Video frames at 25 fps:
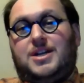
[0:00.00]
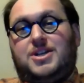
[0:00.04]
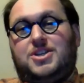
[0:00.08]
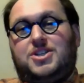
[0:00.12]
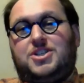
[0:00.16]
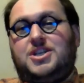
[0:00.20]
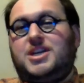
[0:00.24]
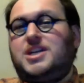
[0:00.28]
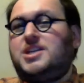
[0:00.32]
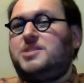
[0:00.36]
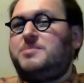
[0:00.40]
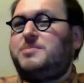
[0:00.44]

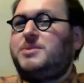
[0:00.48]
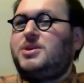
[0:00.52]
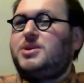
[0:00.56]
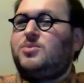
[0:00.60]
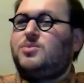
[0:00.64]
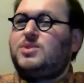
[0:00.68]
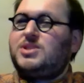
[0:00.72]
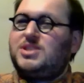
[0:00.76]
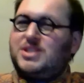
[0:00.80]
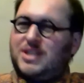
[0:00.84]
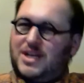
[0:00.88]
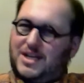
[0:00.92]
Shakespeare
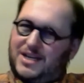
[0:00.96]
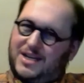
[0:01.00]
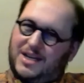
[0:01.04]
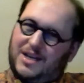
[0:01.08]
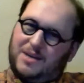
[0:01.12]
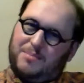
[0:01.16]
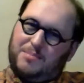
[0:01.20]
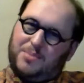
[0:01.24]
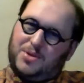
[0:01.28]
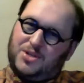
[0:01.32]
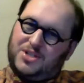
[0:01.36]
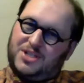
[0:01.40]
was not
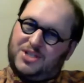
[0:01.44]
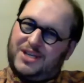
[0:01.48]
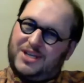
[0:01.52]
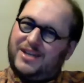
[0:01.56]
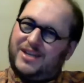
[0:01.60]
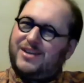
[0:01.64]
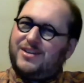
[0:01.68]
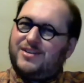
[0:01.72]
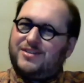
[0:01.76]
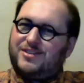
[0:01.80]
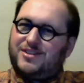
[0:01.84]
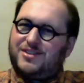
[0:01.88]
a
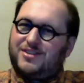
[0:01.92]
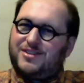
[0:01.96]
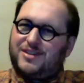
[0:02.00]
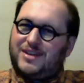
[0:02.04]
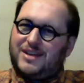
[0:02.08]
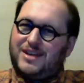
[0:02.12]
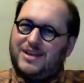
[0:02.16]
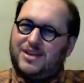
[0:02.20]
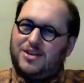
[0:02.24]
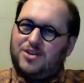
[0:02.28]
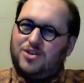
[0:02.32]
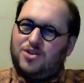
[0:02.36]

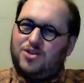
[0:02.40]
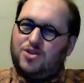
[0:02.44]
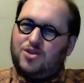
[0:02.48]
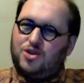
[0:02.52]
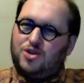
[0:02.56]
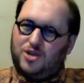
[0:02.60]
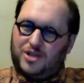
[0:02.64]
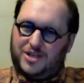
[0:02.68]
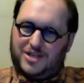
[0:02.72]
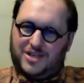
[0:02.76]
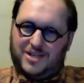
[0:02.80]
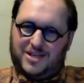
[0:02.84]
particularly
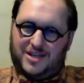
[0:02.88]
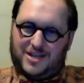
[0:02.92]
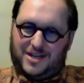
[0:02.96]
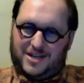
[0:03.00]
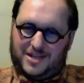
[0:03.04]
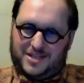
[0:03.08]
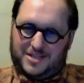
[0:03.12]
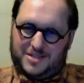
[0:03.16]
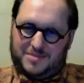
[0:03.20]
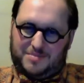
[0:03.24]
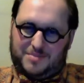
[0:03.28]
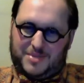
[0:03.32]
good
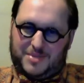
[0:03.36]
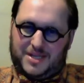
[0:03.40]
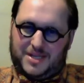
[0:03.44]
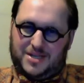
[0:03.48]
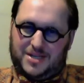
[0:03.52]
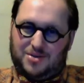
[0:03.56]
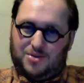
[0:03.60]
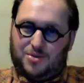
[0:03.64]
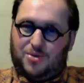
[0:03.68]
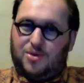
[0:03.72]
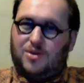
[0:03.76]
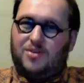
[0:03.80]

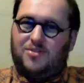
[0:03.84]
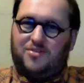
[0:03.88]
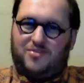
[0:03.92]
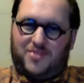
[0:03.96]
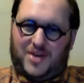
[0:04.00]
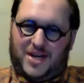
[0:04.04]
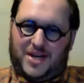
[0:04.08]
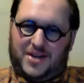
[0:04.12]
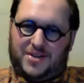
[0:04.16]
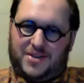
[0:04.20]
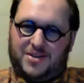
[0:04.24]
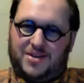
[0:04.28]
husband or
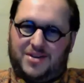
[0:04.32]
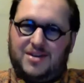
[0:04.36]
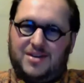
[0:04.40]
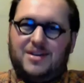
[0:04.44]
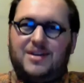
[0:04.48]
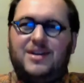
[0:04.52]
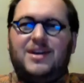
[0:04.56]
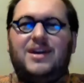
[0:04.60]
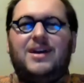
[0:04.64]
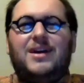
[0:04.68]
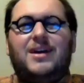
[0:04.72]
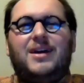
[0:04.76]
father.
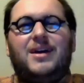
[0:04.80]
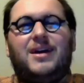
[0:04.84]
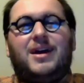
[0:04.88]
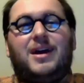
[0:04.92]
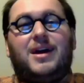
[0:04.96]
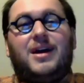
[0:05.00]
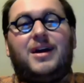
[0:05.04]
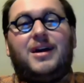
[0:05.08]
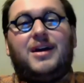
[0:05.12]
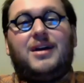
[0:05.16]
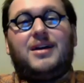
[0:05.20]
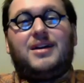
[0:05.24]

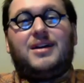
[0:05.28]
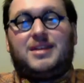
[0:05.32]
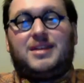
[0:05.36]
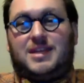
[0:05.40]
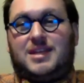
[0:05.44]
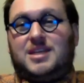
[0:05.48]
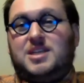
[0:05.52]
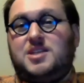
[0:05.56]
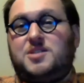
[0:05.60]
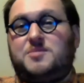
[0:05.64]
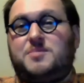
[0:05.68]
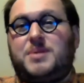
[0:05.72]

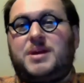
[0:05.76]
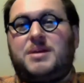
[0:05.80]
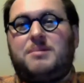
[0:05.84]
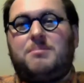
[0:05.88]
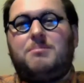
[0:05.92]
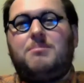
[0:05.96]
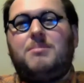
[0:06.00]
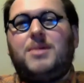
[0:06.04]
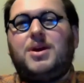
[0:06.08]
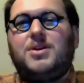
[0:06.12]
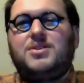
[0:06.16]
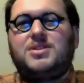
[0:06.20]
He spent
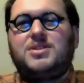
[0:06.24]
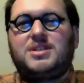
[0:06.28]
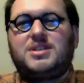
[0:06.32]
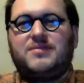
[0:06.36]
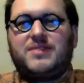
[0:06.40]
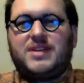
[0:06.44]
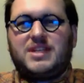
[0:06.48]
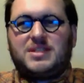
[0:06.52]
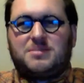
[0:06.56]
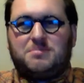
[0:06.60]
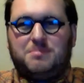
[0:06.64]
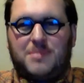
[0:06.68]
most
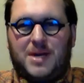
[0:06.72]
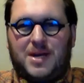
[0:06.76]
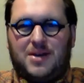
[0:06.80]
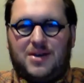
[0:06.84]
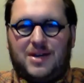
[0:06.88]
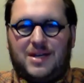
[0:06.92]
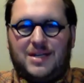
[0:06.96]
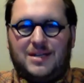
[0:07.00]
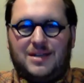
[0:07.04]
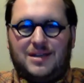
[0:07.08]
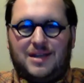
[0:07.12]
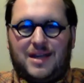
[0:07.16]
of his
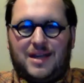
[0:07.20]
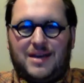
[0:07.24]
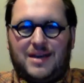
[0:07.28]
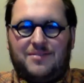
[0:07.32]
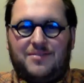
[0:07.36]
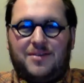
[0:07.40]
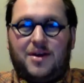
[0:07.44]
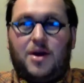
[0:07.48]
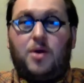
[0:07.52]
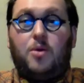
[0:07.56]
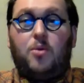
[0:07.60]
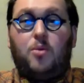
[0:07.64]
married
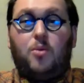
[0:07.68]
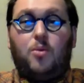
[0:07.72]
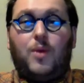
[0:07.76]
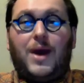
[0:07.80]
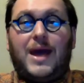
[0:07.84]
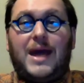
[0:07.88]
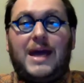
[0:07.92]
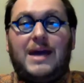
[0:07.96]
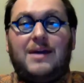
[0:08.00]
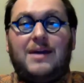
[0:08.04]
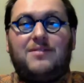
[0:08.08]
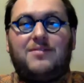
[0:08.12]
life
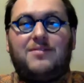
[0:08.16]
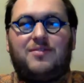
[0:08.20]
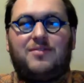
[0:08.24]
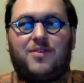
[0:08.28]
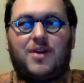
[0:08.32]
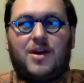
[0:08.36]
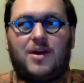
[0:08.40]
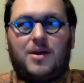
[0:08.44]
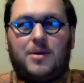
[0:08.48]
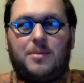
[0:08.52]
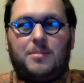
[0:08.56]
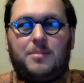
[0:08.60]
away
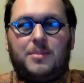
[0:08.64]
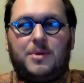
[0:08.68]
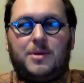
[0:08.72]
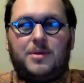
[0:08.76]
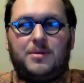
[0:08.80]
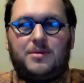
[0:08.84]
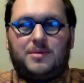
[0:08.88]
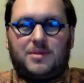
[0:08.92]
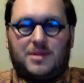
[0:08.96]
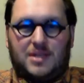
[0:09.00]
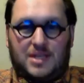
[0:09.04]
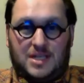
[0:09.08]
from
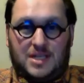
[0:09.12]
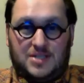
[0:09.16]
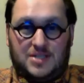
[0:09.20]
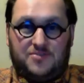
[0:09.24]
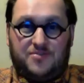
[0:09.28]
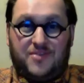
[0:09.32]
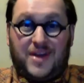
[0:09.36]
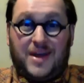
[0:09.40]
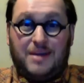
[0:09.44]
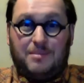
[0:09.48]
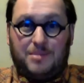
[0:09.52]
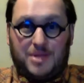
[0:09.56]
his
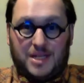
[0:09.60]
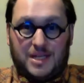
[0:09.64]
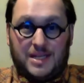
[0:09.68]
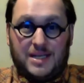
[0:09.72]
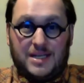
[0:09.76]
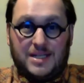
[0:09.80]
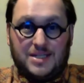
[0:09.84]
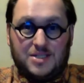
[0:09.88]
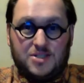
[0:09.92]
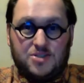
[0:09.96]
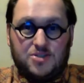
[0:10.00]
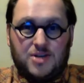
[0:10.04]

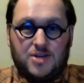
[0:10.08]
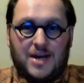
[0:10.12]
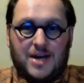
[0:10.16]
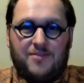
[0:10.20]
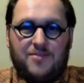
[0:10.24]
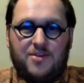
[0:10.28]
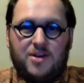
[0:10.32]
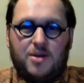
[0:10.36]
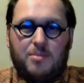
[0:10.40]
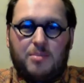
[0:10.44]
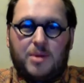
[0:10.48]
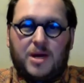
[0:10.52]
family in
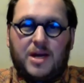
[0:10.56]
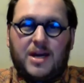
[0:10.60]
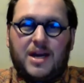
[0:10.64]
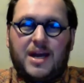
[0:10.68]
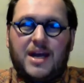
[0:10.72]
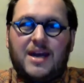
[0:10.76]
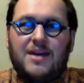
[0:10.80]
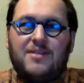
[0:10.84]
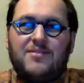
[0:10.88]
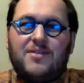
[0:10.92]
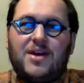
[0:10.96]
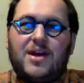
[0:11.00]

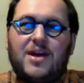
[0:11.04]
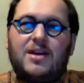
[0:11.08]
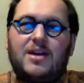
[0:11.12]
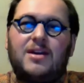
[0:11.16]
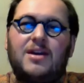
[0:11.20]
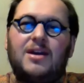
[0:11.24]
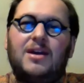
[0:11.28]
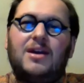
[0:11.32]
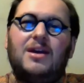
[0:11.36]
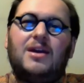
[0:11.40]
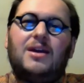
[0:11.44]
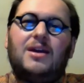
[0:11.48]
Stratford-upon-Avon.